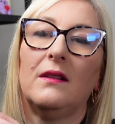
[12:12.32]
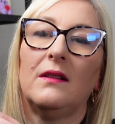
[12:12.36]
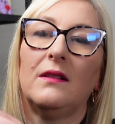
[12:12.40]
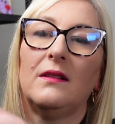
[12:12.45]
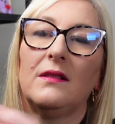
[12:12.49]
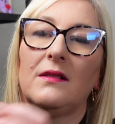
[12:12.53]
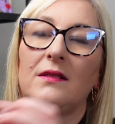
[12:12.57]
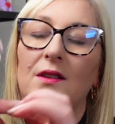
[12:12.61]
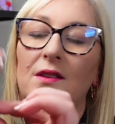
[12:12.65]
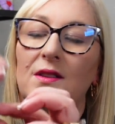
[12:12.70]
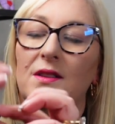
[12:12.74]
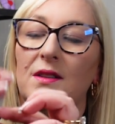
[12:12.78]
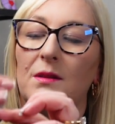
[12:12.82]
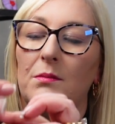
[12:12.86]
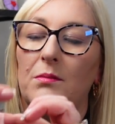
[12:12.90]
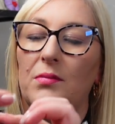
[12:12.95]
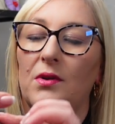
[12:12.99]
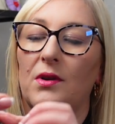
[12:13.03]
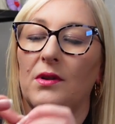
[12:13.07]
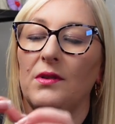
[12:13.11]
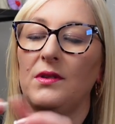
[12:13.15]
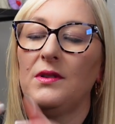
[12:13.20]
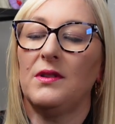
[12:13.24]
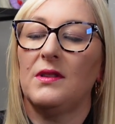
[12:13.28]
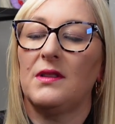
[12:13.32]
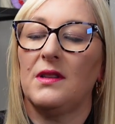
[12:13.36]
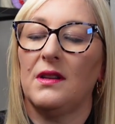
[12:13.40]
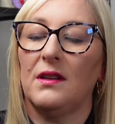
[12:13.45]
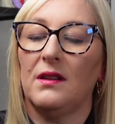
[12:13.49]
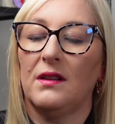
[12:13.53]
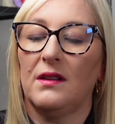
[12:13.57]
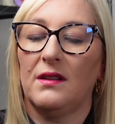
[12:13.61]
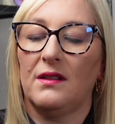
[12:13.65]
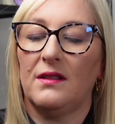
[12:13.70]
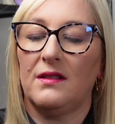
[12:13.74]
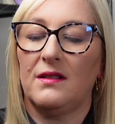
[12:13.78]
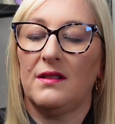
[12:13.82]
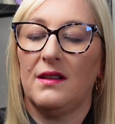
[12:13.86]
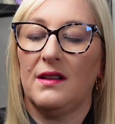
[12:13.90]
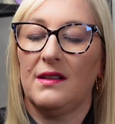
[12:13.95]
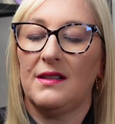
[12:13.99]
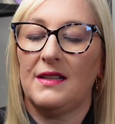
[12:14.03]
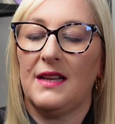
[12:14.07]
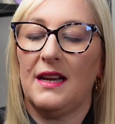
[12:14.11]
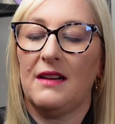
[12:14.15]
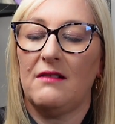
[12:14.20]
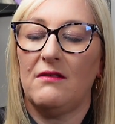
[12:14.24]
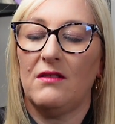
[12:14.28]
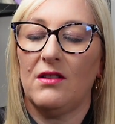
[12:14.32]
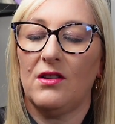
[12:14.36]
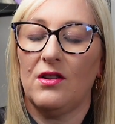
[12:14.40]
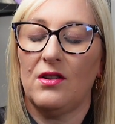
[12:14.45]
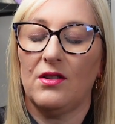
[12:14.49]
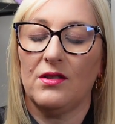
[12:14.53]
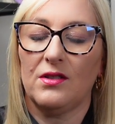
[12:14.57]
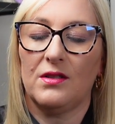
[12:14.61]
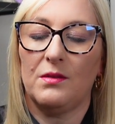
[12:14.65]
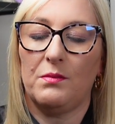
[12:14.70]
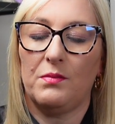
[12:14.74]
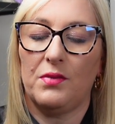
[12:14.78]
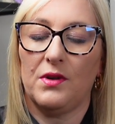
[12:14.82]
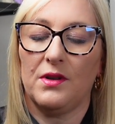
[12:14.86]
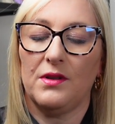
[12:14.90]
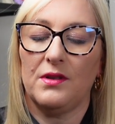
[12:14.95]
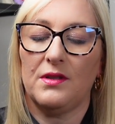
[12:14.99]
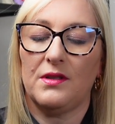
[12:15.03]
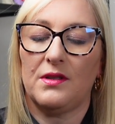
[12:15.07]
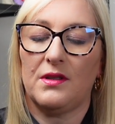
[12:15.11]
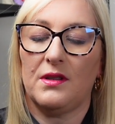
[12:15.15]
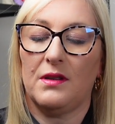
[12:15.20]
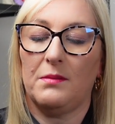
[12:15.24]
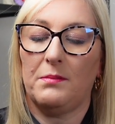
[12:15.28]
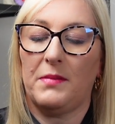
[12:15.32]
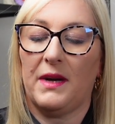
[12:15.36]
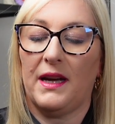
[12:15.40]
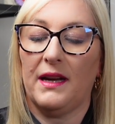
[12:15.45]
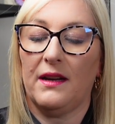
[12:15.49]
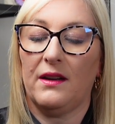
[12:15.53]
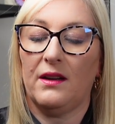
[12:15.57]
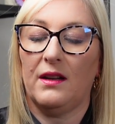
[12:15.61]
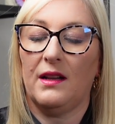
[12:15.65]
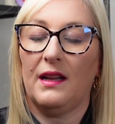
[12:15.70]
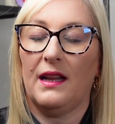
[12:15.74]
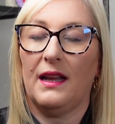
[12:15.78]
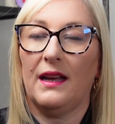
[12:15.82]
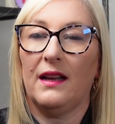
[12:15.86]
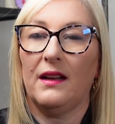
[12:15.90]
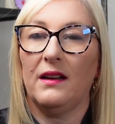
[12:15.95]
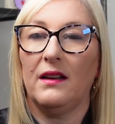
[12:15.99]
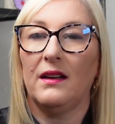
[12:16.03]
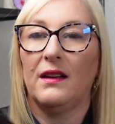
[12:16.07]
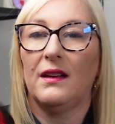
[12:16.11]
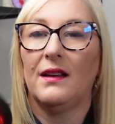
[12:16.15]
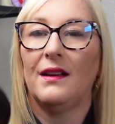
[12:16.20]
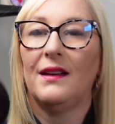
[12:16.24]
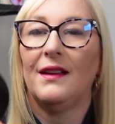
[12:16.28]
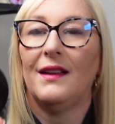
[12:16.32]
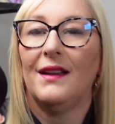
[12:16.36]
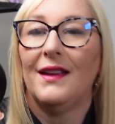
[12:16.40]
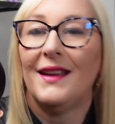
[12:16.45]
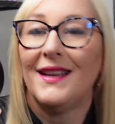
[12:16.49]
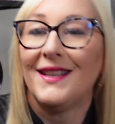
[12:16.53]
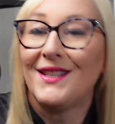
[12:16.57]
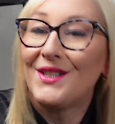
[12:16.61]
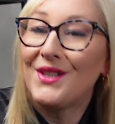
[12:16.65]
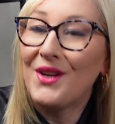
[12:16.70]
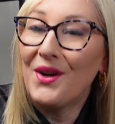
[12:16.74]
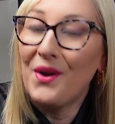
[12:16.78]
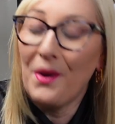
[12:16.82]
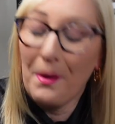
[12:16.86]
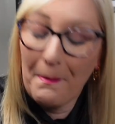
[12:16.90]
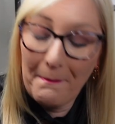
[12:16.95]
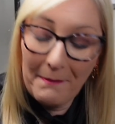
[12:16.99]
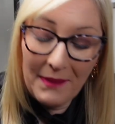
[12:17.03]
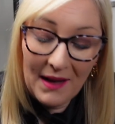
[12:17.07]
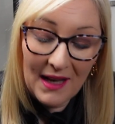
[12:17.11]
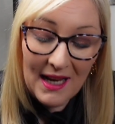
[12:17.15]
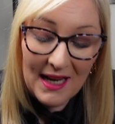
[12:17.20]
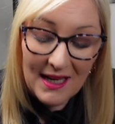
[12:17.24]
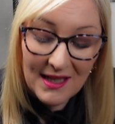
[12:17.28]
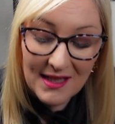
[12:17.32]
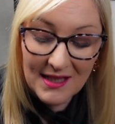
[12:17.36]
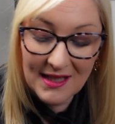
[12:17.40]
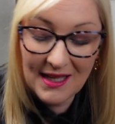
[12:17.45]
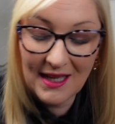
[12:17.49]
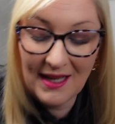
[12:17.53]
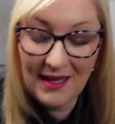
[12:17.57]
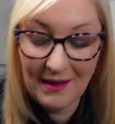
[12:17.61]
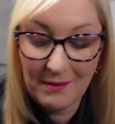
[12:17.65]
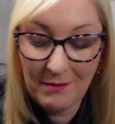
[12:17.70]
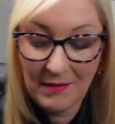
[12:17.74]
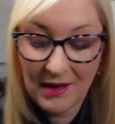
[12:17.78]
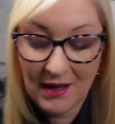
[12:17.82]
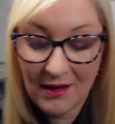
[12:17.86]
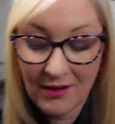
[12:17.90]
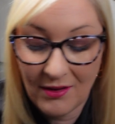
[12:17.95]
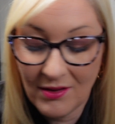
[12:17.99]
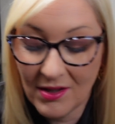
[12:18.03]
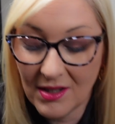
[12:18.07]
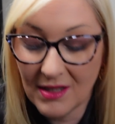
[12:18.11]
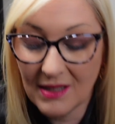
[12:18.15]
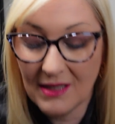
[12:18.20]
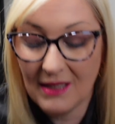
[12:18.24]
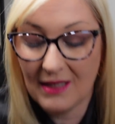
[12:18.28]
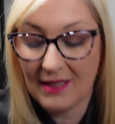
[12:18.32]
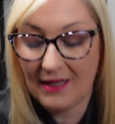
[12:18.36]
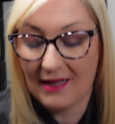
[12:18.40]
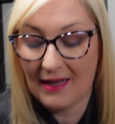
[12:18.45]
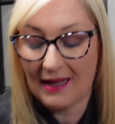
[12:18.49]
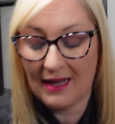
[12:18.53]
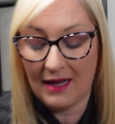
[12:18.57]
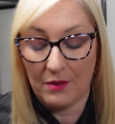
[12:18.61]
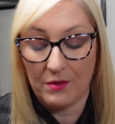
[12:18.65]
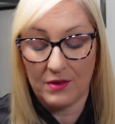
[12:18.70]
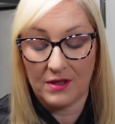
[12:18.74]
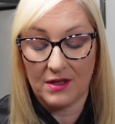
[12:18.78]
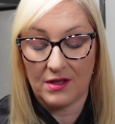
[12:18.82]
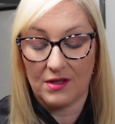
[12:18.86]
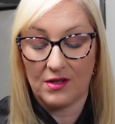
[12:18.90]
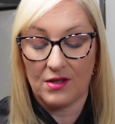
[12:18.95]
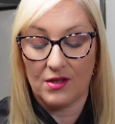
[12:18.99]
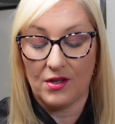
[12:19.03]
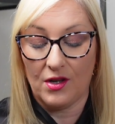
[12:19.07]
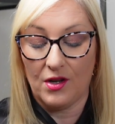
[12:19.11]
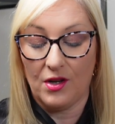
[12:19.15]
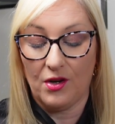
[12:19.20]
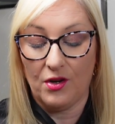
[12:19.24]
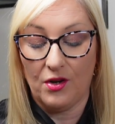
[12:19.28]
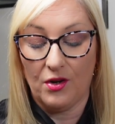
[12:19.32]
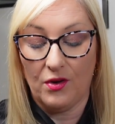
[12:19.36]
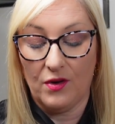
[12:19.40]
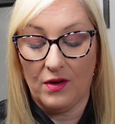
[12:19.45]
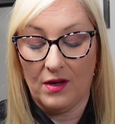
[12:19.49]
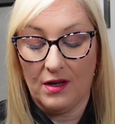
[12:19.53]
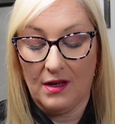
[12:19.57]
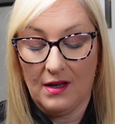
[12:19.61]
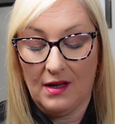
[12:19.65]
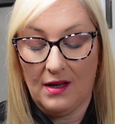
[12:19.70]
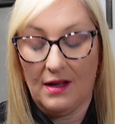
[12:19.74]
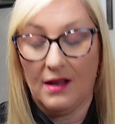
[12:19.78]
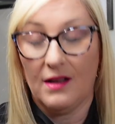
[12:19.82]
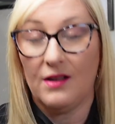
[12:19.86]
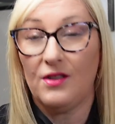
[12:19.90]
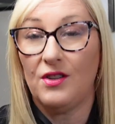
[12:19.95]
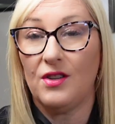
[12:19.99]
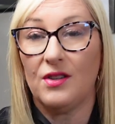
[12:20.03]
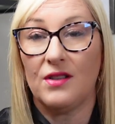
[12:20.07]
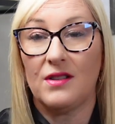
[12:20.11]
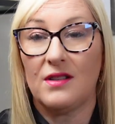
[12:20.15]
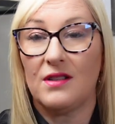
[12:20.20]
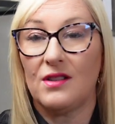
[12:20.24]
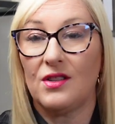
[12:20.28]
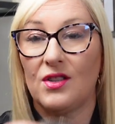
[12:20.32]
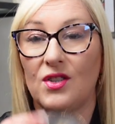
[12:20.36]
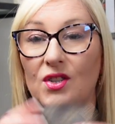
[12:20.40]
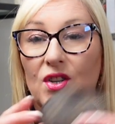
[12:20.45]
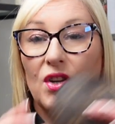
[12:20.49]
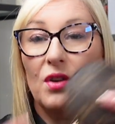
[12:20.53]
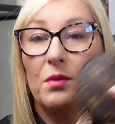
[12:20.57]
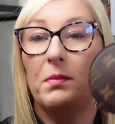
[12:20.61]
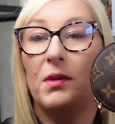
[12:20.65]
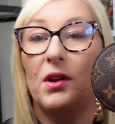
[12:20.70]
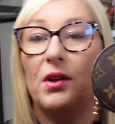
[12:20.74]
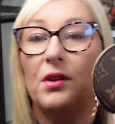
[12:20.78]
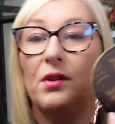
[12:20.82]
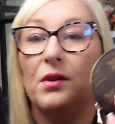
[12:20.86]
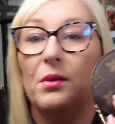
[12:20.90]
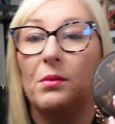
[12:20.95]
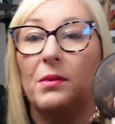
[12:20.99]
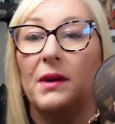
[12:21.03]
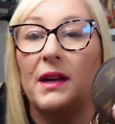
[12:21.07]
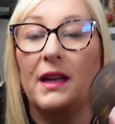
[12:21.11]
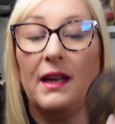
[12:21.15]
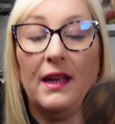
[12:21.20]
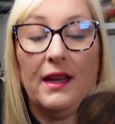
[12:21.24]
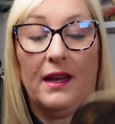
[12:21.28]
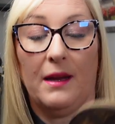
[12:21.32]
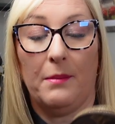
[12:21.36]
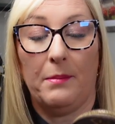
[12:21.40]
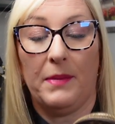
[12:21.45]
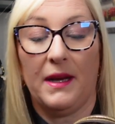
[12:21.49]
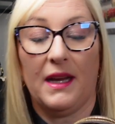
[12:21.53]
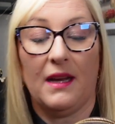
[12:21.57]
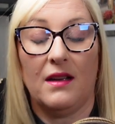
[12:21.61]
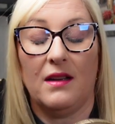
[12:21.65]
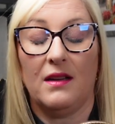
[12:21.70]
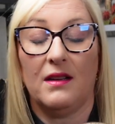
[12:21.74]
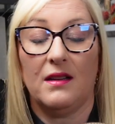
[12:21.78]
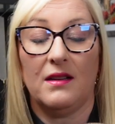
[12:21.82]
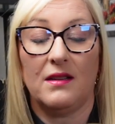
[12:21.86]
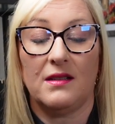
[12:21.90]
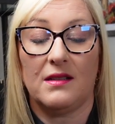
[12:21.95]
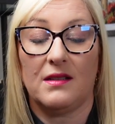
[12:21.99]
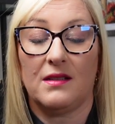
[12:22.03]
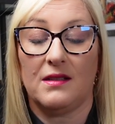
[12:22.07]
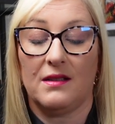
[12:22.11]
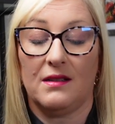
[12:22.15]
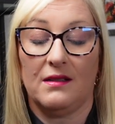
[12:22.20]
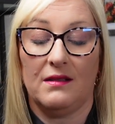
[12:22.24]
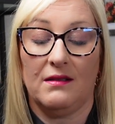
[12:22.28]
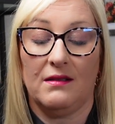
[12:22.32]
So it's a bronzer, terracotta bronzer by Guerlain. So bless him. Honestly, I was just so blown away, because